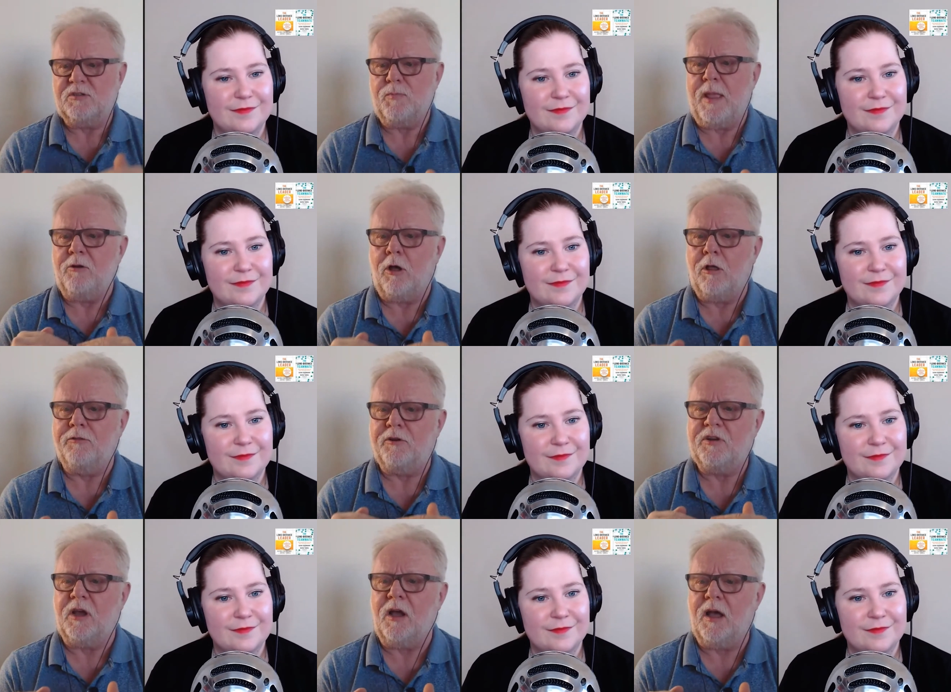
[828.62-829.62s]
Speaker 1: spend all their
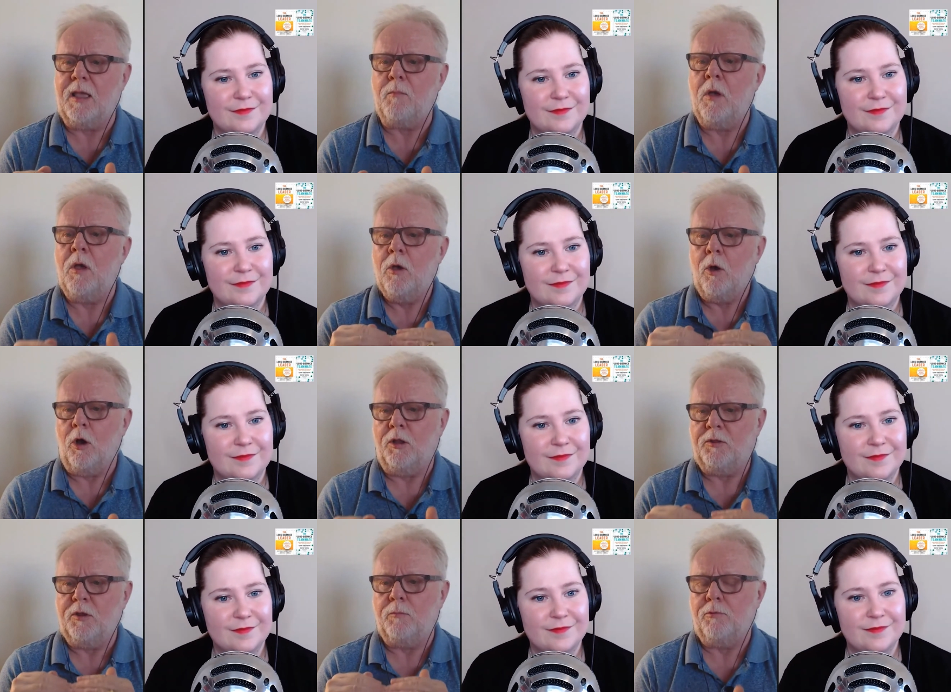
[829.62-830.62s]
time on
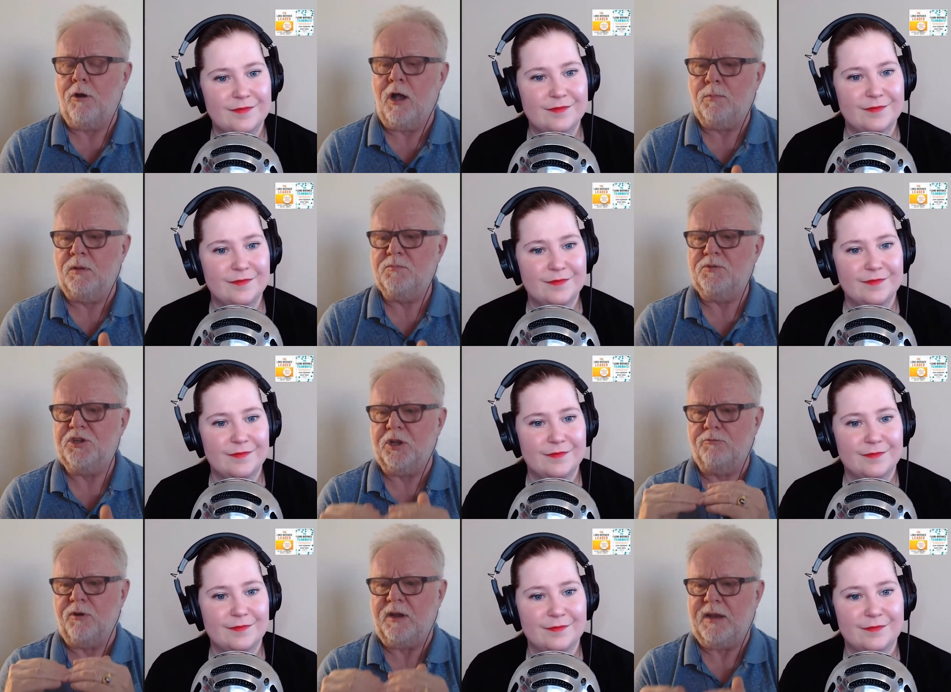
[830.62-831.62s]
their problem
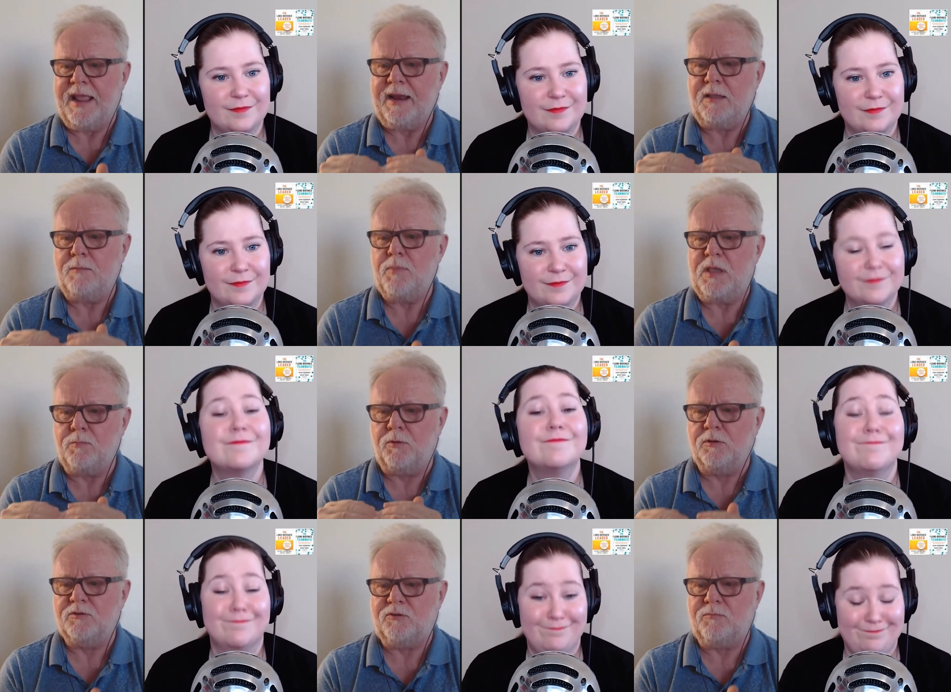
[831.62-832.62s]
children, getting
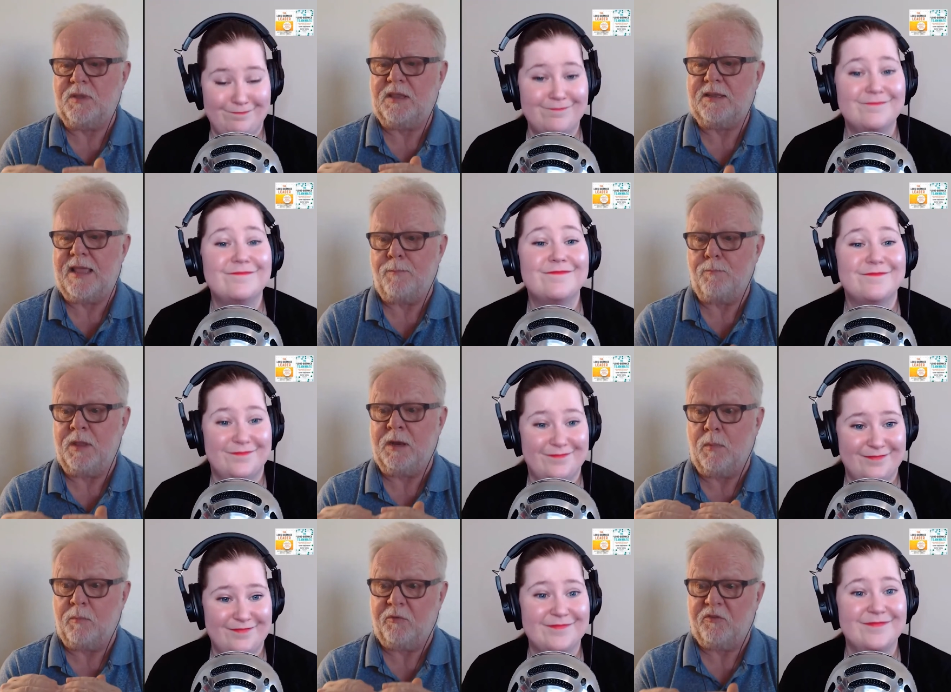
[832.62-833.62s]
people to meet that
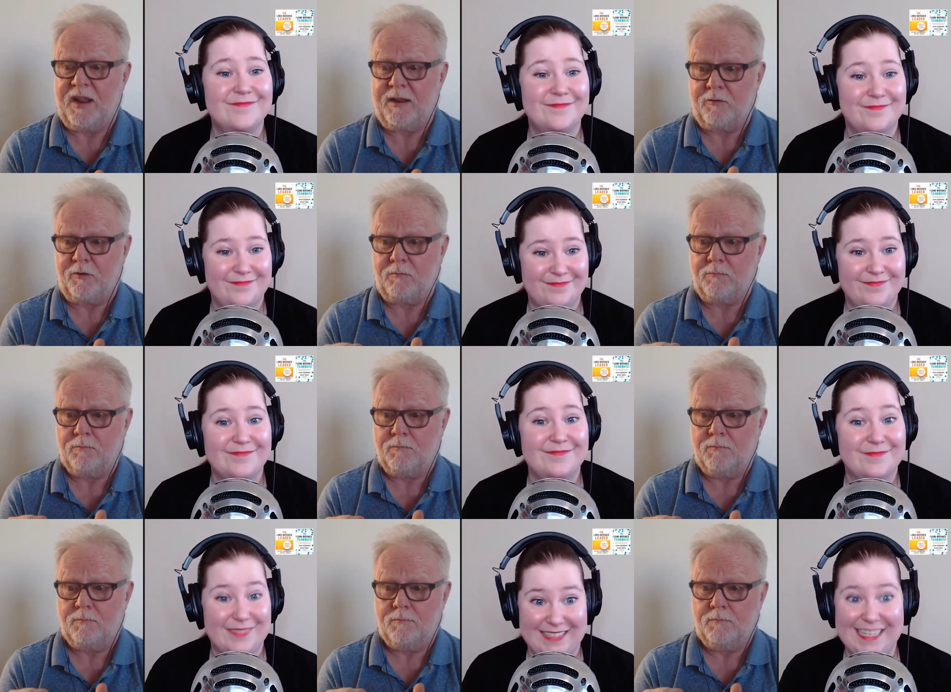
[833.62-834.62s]
minimum standard.
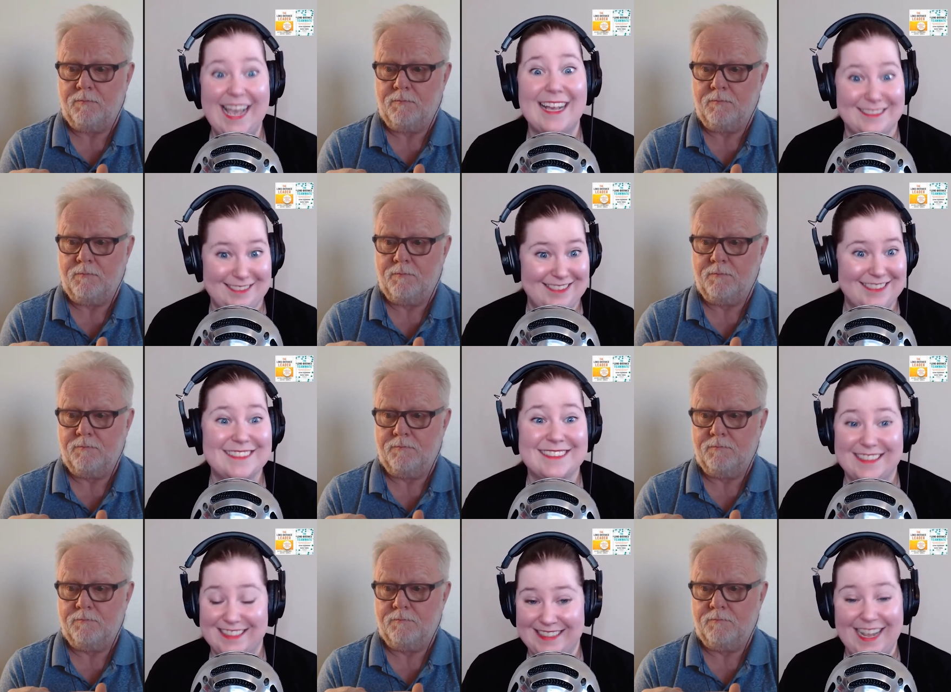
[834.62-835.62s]
Speaker 2: Yes.
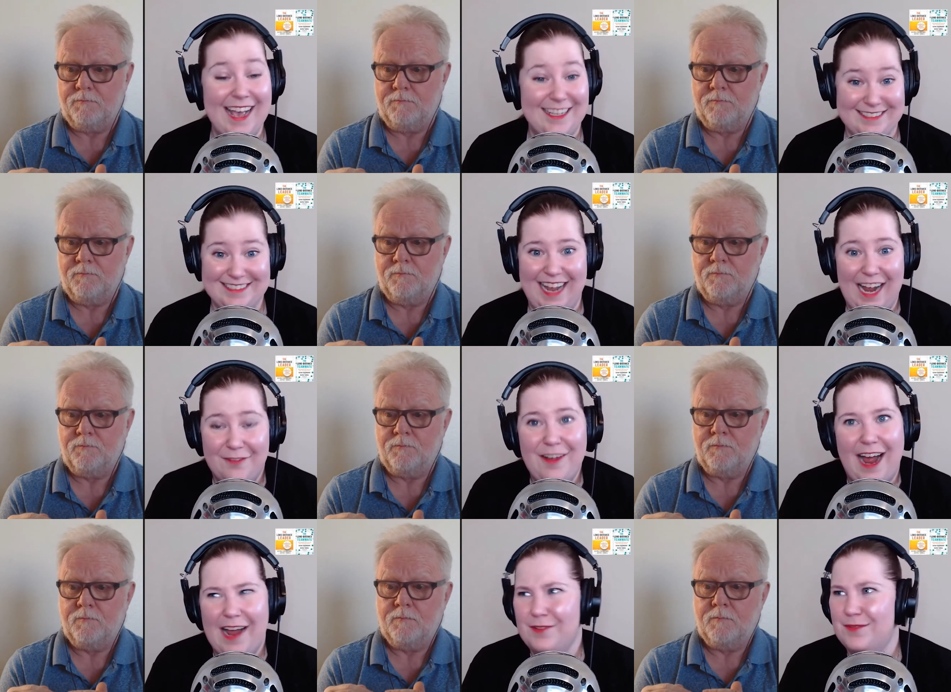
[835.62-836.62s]
Yes.
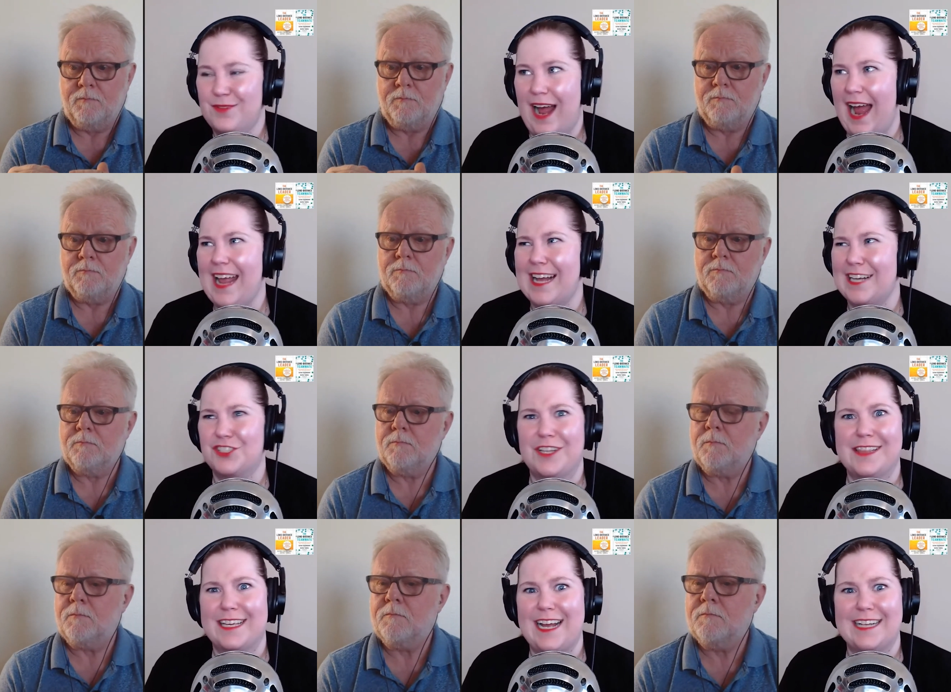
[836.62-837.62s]
I actually
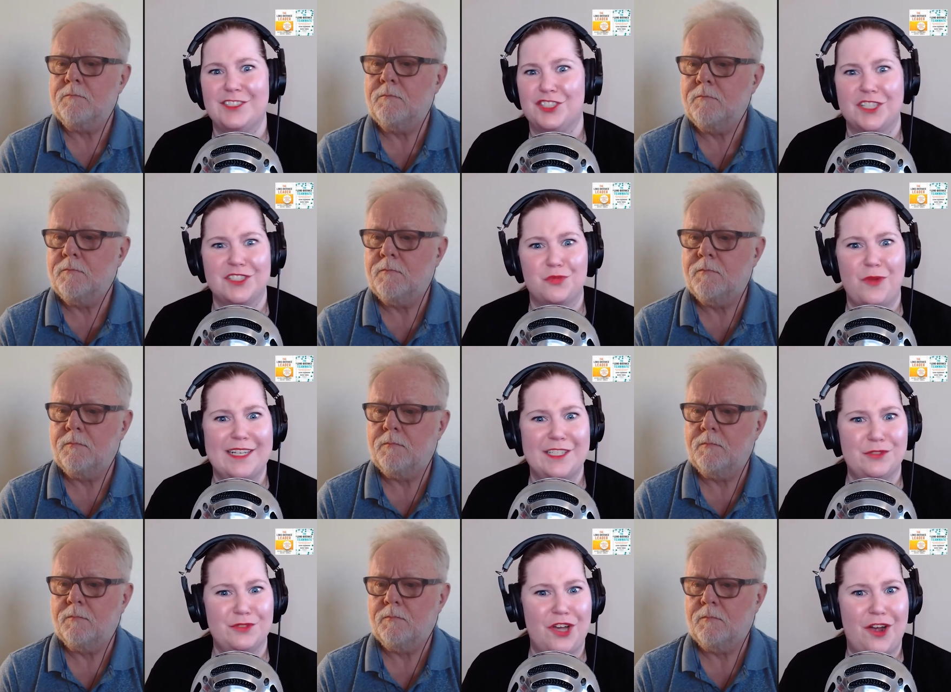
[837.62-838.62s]
think I just read
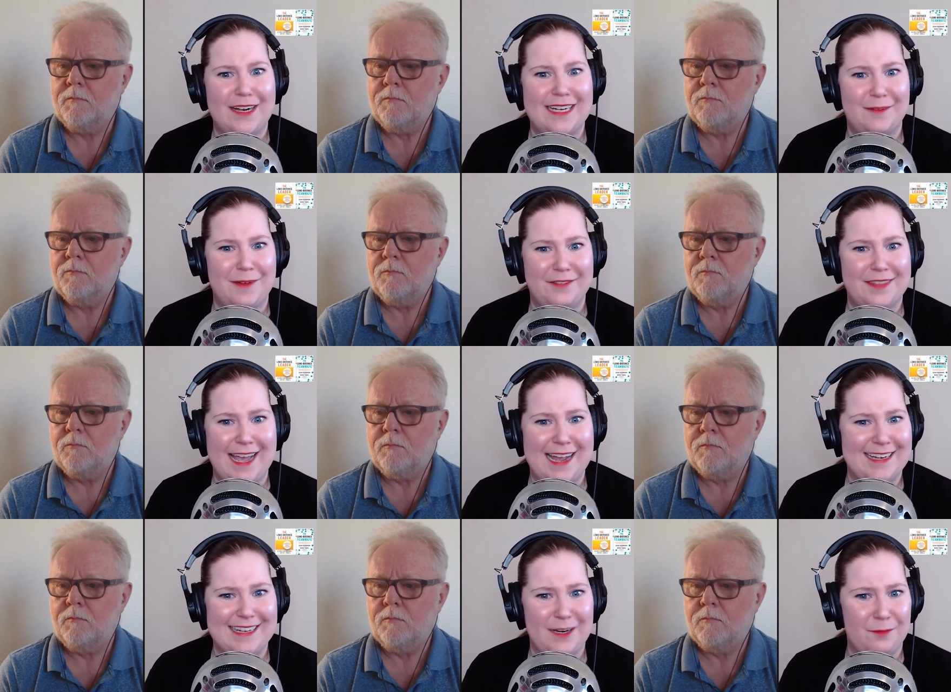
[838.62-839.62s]
you talking about
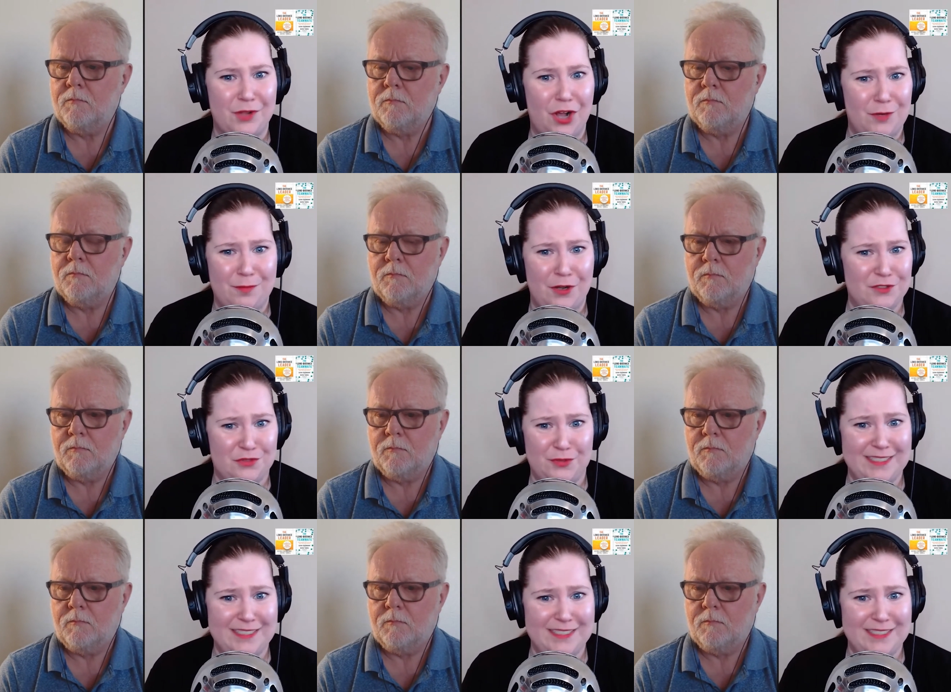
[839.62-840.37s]
that in a blog post